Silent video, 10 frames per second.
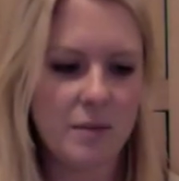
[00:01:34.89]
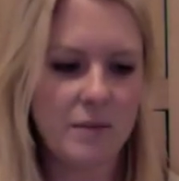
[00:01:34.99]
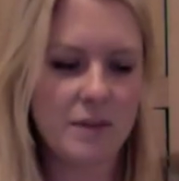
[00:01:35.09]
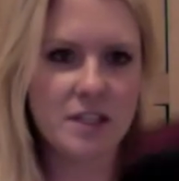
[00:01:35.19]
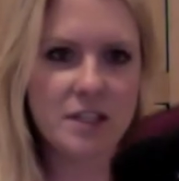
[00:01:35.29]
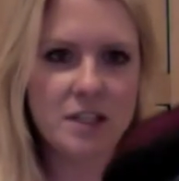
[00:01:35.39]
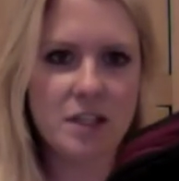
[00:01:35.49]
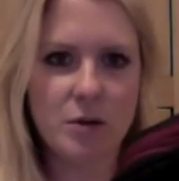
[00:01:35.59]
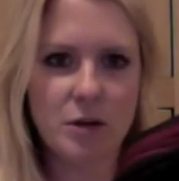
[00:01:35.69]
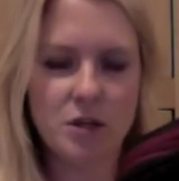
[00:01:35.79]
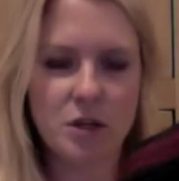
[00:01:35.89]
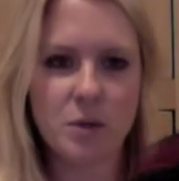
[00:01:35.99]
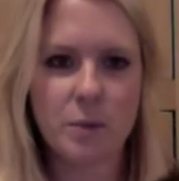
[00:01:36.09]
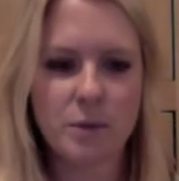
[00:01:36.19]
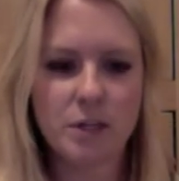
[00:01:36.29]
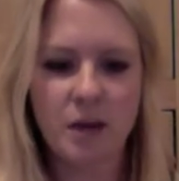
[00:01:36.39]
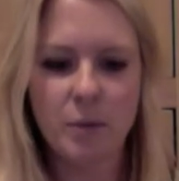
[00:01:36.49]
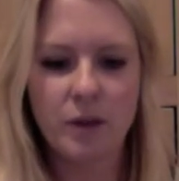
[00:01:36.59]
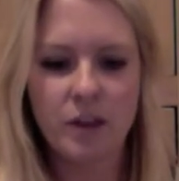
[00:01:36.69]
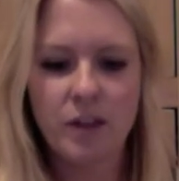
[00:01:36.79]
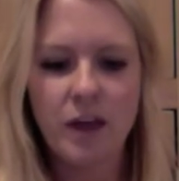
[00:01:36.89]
This is the Dermalogica one, which came with